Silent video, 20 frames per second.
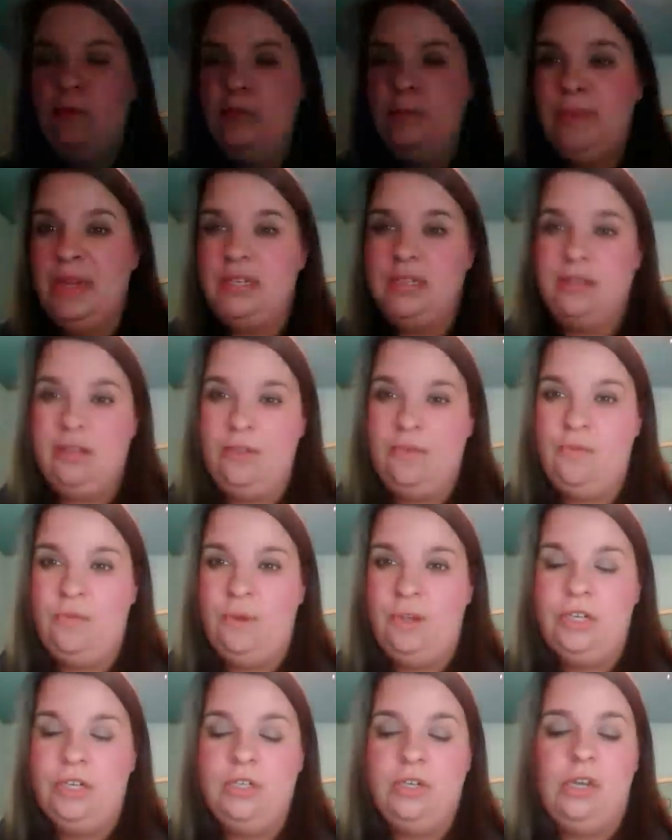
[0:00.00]
was basically
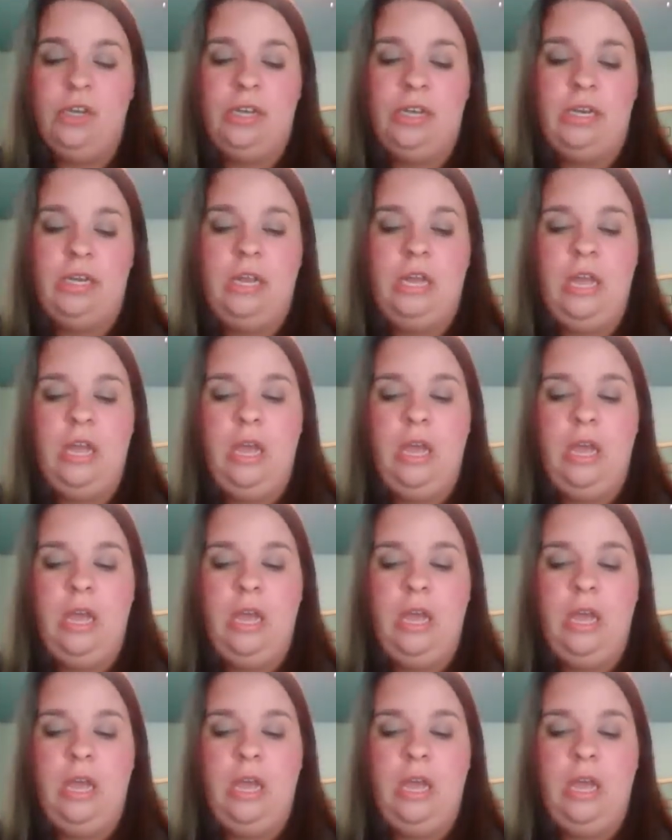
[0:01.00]
free at Target